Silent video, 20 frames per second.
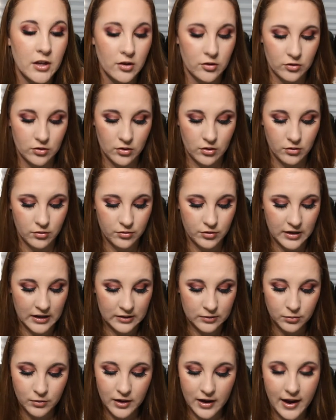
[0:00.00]
So
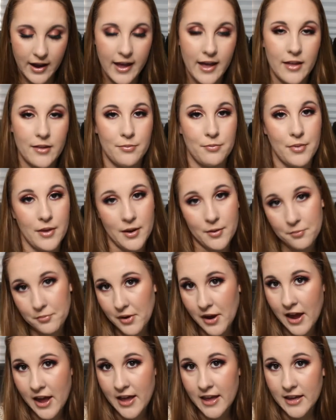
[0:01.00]
that's what I had been
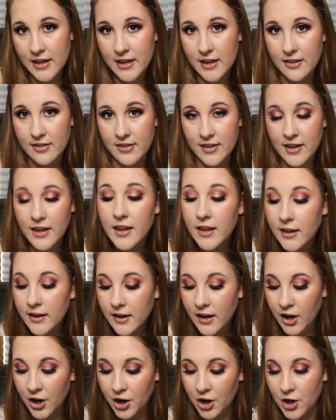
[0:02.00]
buying, and then
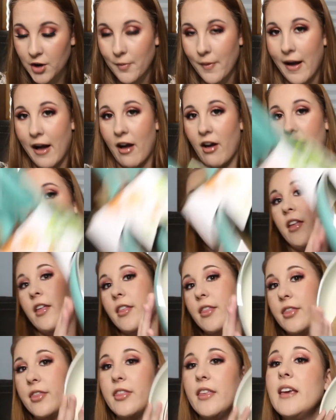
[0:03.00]
I heard about
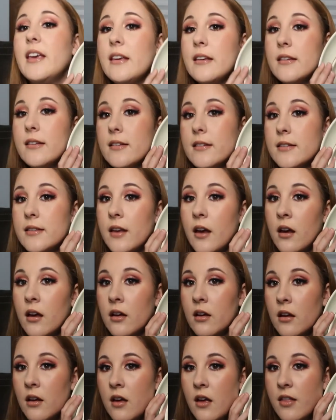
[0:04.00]
these.
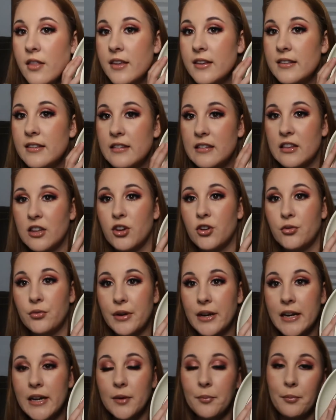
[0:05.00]
This is the
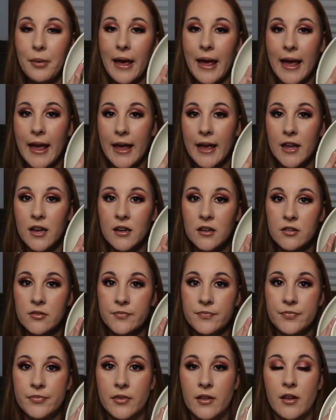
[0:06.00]
green pan.
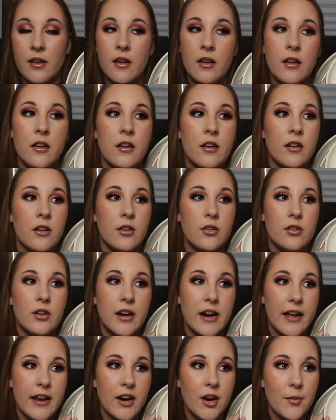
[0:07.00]
Who
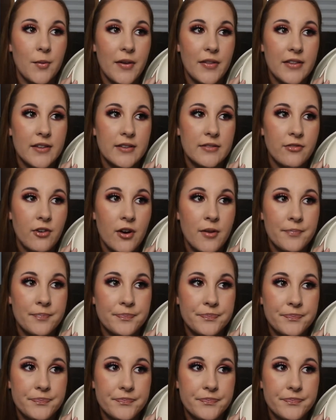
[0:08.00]
did I hear about this from?